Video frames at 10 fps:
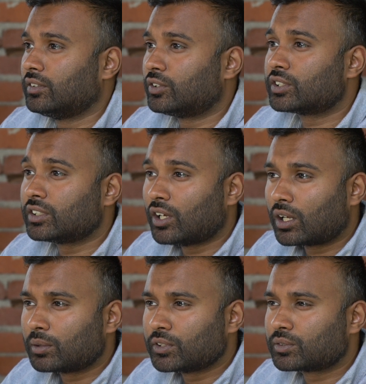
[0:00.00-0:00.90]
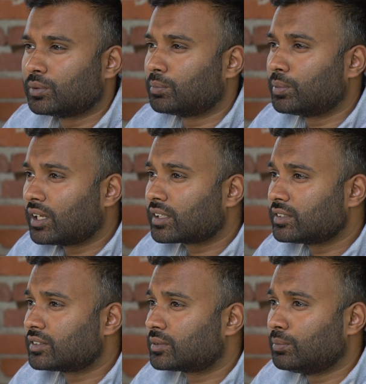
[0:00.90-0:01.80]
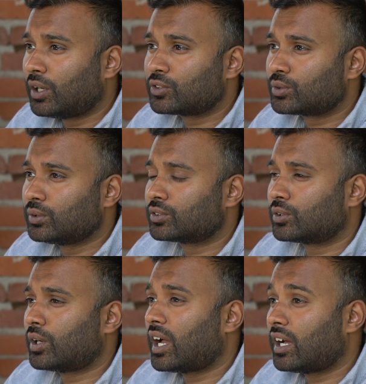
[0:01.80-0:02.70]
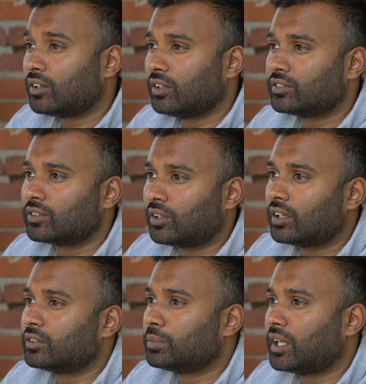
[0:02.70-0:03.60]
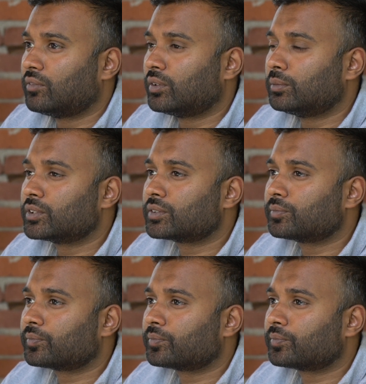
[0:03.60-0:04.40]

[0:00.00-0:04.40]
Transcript: They're synonymous with plugins, modules, or add-ons on other platforms.